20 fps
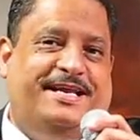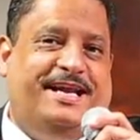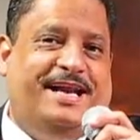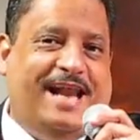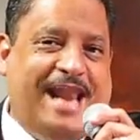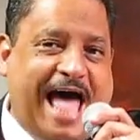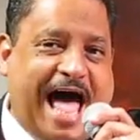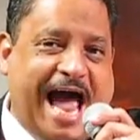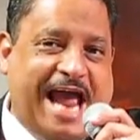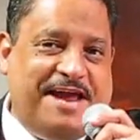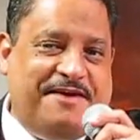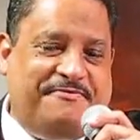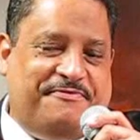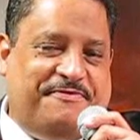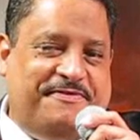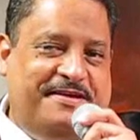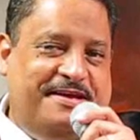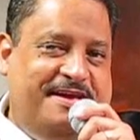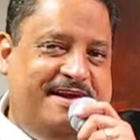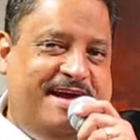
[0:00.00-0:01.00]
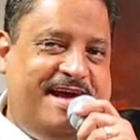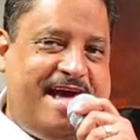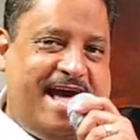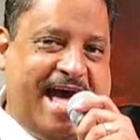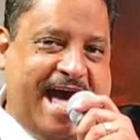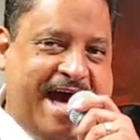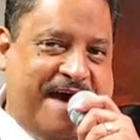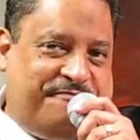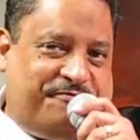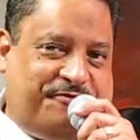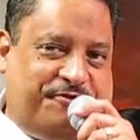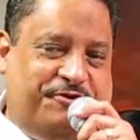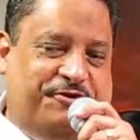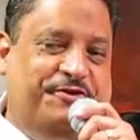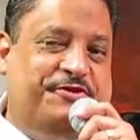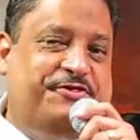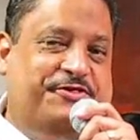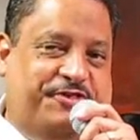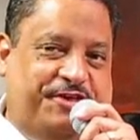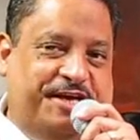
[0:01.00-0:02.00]
life
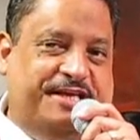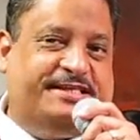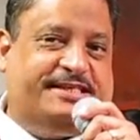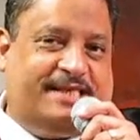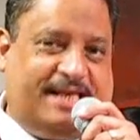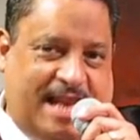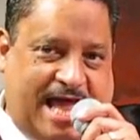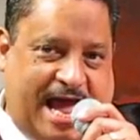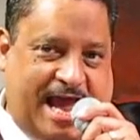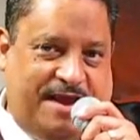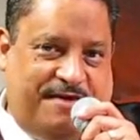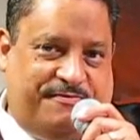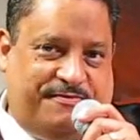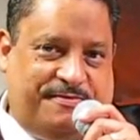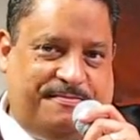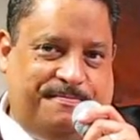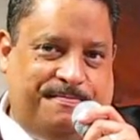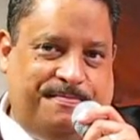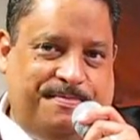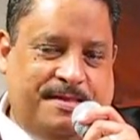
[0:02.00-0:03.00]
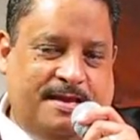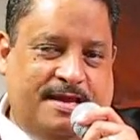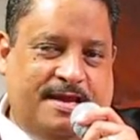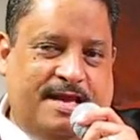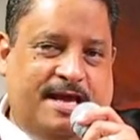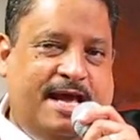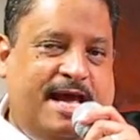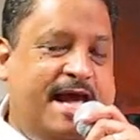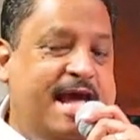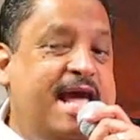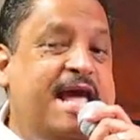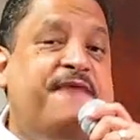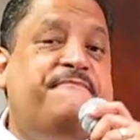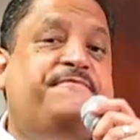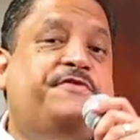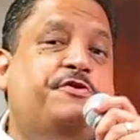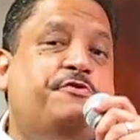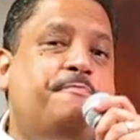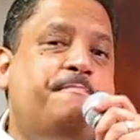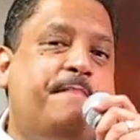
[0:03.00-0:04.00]
after this life.
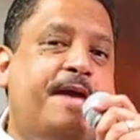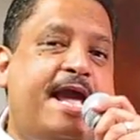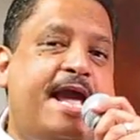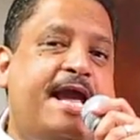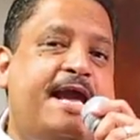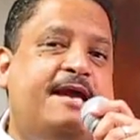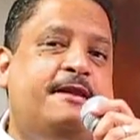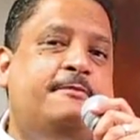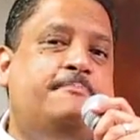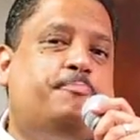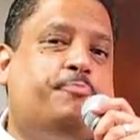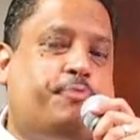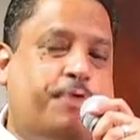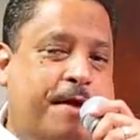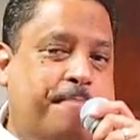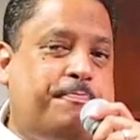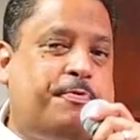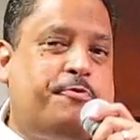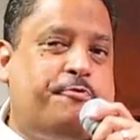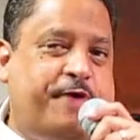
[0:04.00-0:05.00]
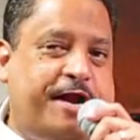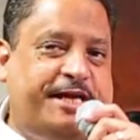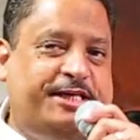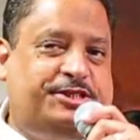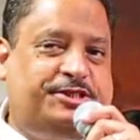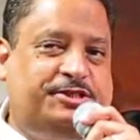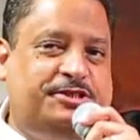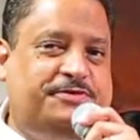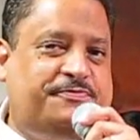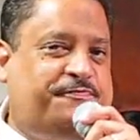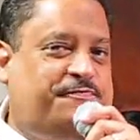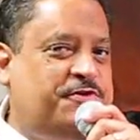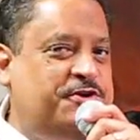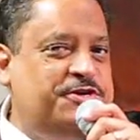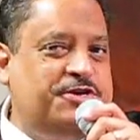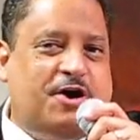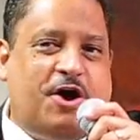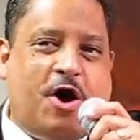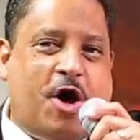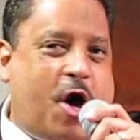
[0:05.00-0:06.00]
Have you made preparations for
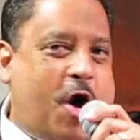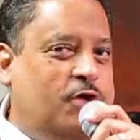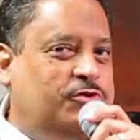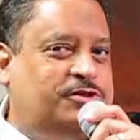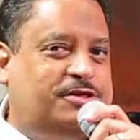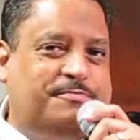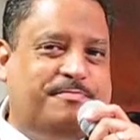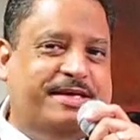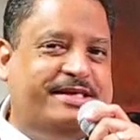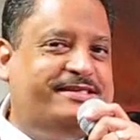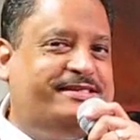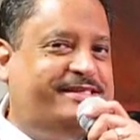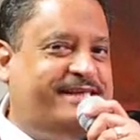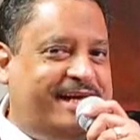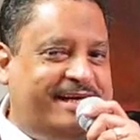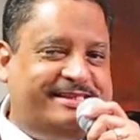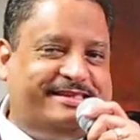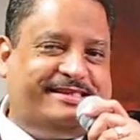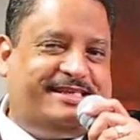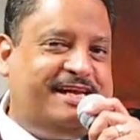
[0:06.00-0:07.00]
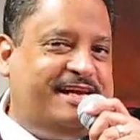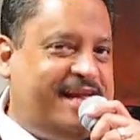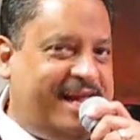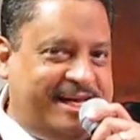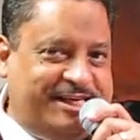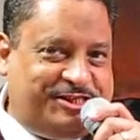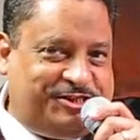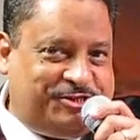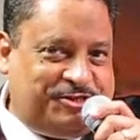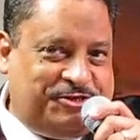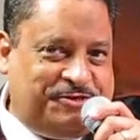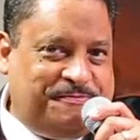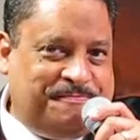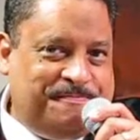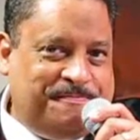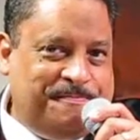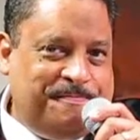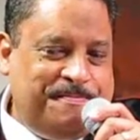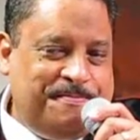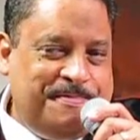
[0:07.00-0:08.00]
your ultimate destination?
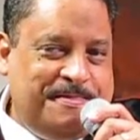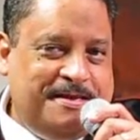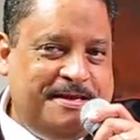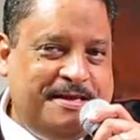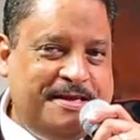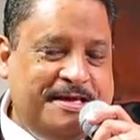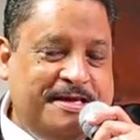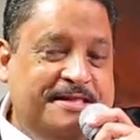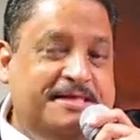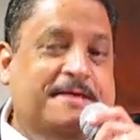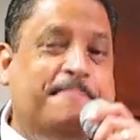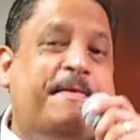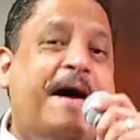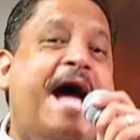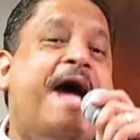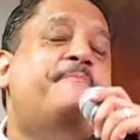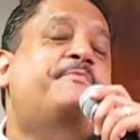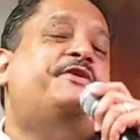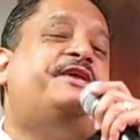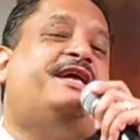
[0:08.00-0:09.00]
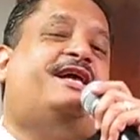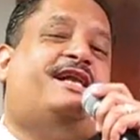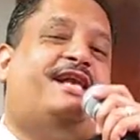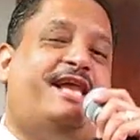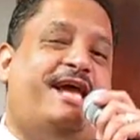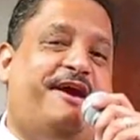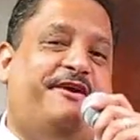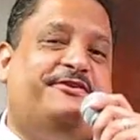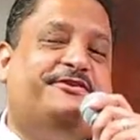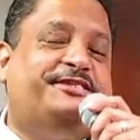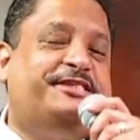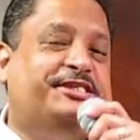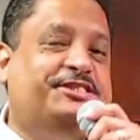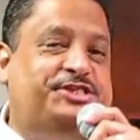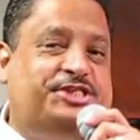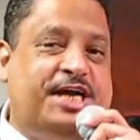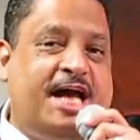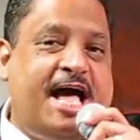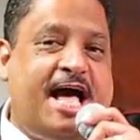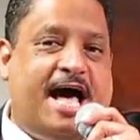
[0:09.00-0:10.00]
The Bible declares
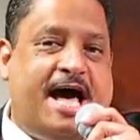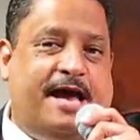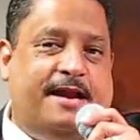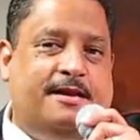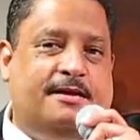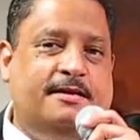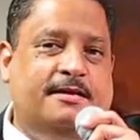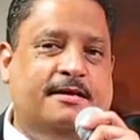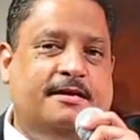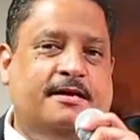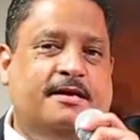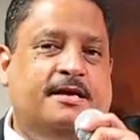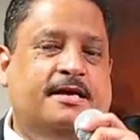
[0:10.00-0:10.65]
in John